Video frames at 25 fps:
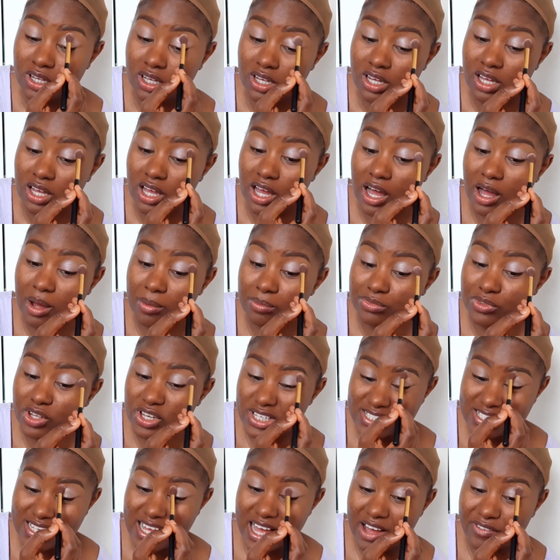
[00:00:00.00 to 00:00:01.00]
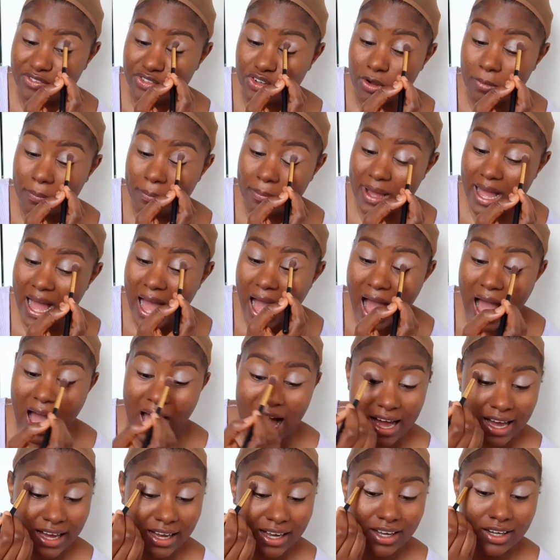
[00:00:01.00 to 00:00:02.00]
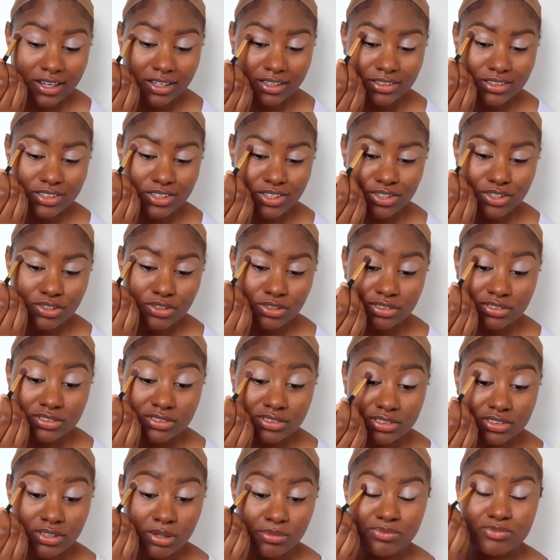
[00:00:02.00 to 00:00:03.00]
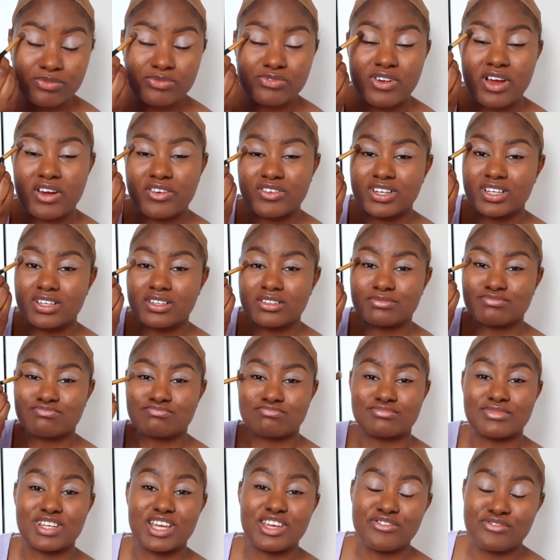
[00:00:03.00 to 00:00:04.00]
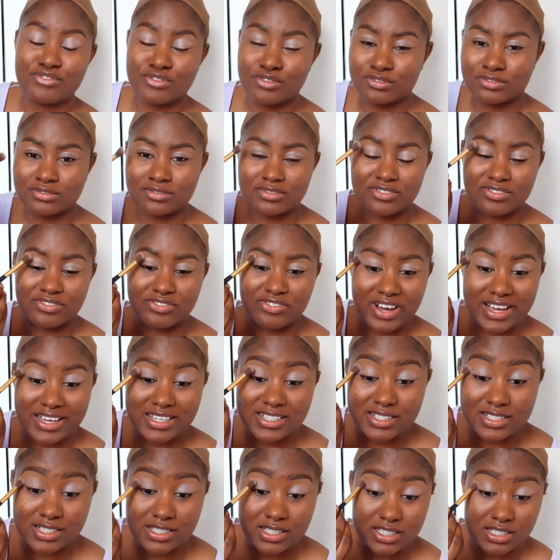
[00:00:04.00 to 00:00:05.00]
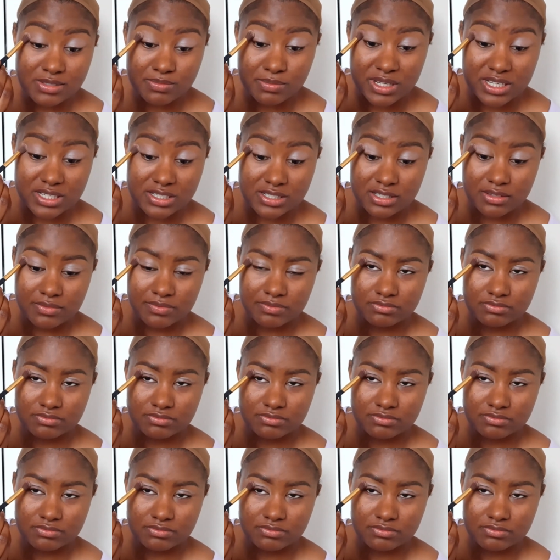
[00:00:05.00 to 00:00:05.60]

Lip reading: doesn't have your back, you know, some very evil vices basically.